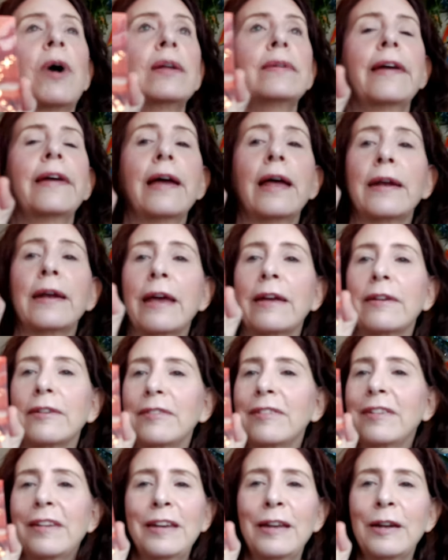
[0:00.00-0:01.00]
Montana,
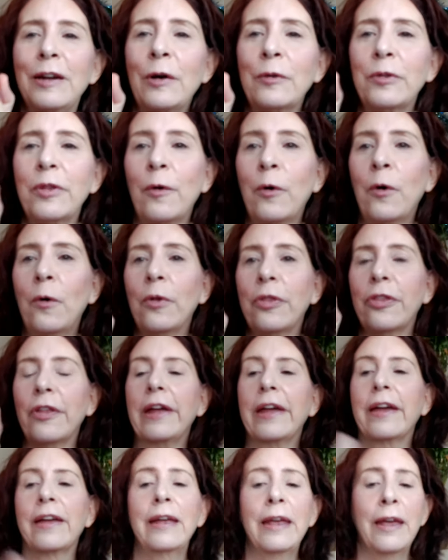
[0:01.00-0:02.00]
you know, the whole
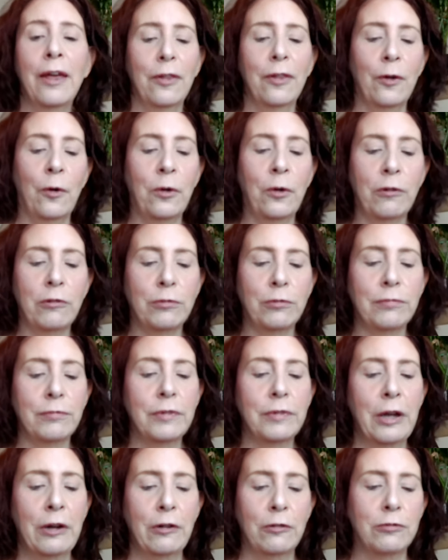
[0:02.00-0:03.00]
thing, the whole
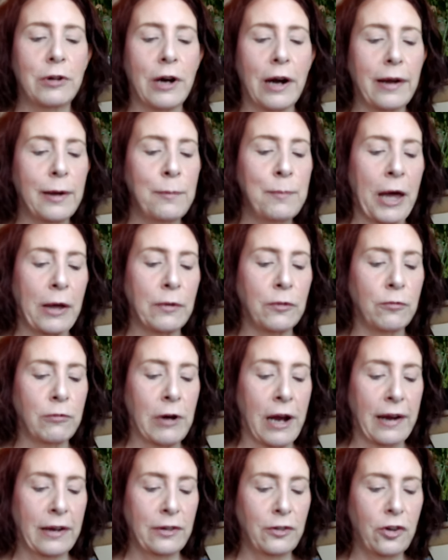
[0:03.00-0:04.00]
Rocky Mountain
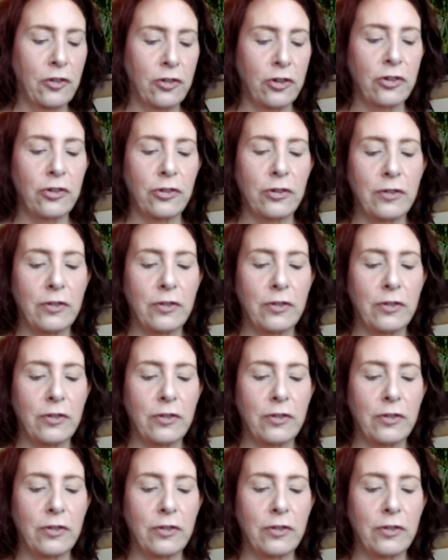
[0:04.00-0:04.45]
range.